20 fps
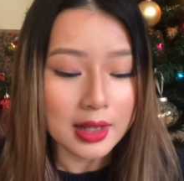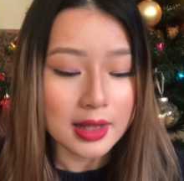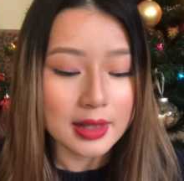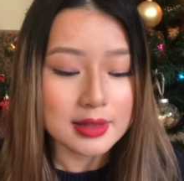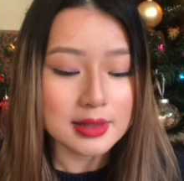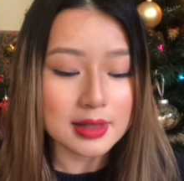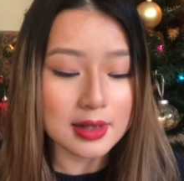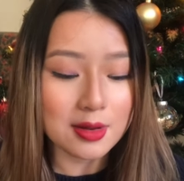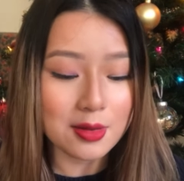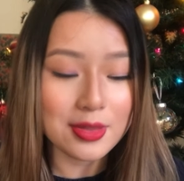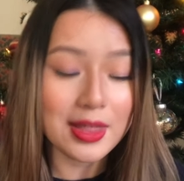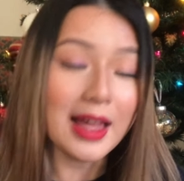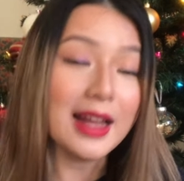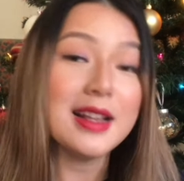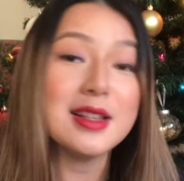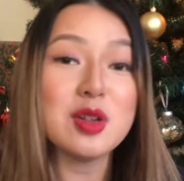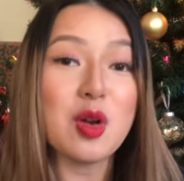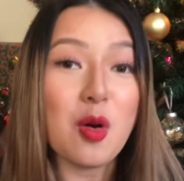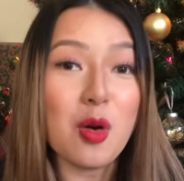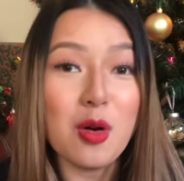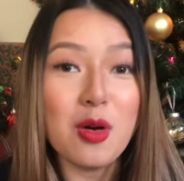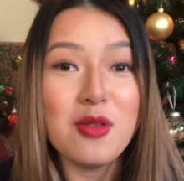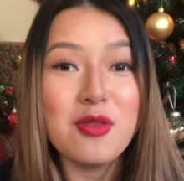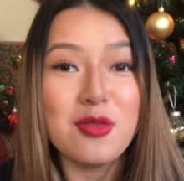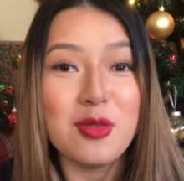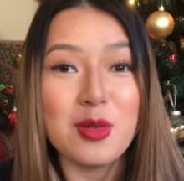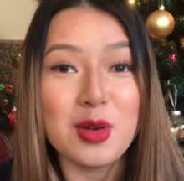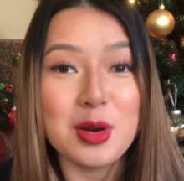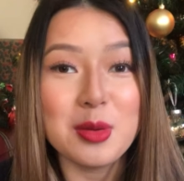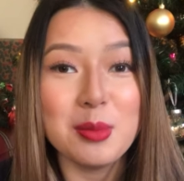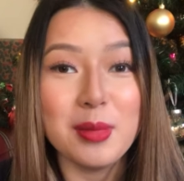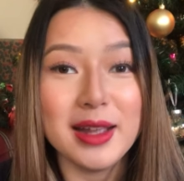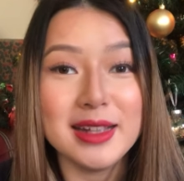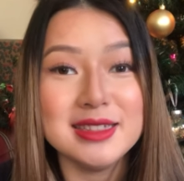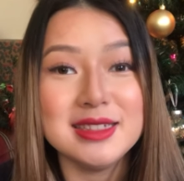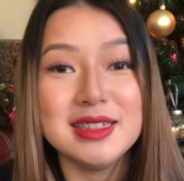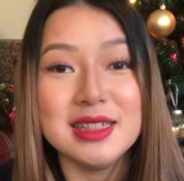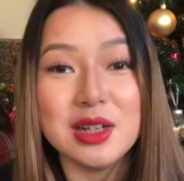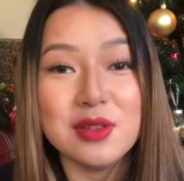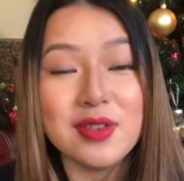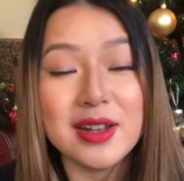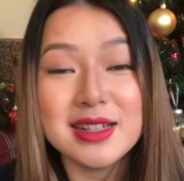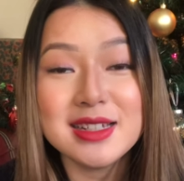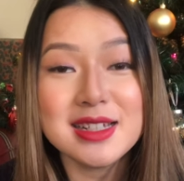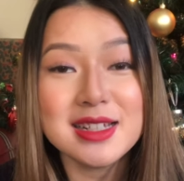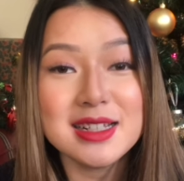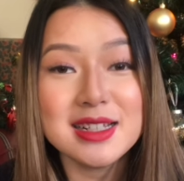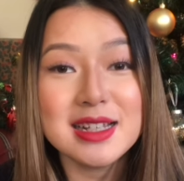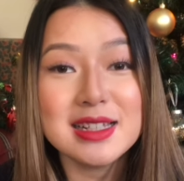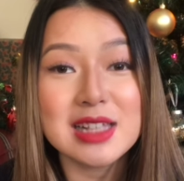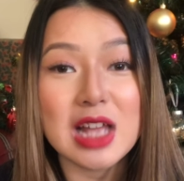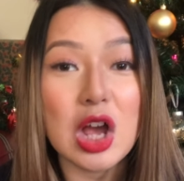So that is all for my gift ideas.